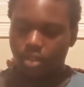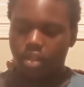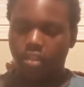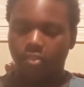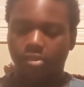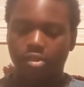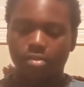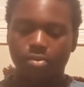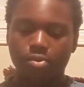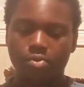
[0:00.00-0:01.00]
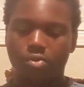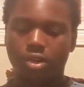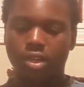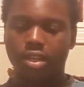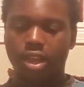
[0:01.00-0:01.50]
just to further
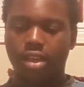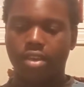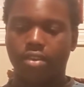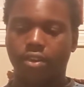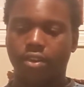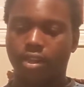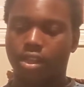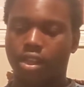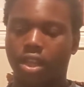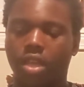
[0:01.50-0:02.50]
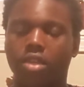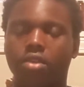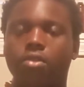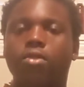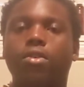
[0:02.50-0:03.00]
prove that, hey, the
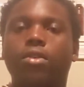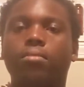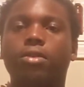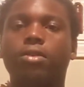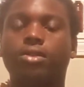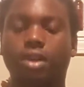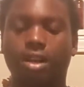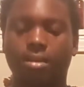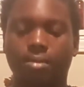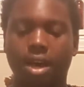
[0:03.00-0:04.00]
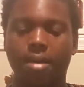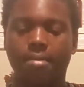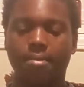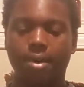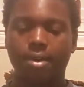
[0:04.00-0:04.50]
missiles are in the
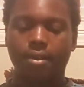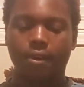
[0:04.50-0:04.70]
Bible, man.